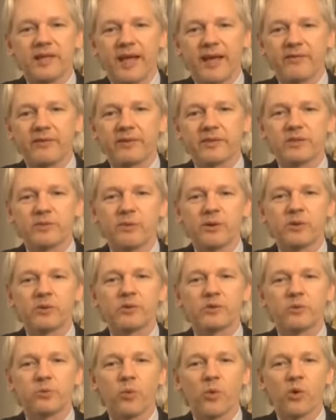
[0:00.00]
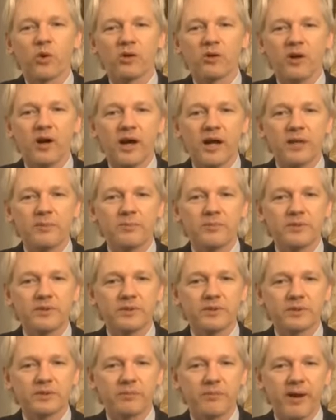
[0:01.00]
have exposed war crimes,
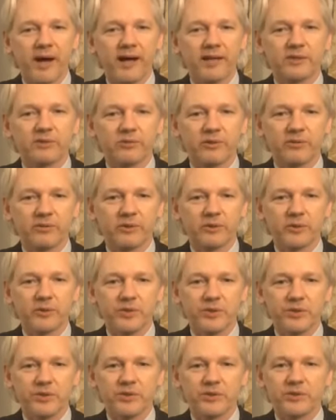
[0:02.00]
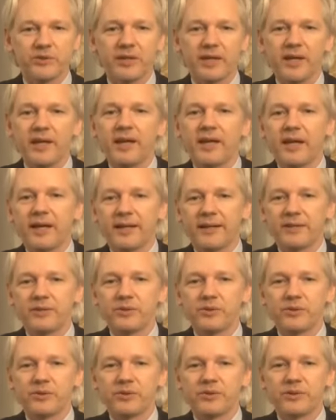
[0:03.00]
sparked revolutions, and
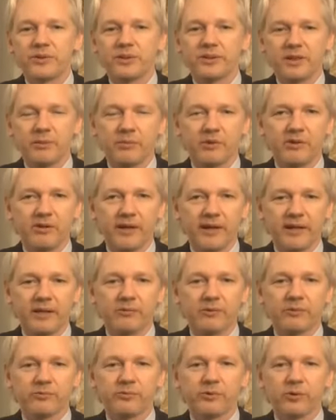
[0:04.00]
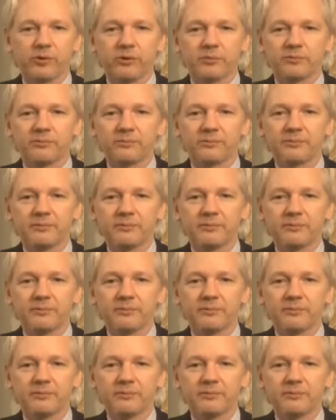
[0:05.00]
induced democratic reform.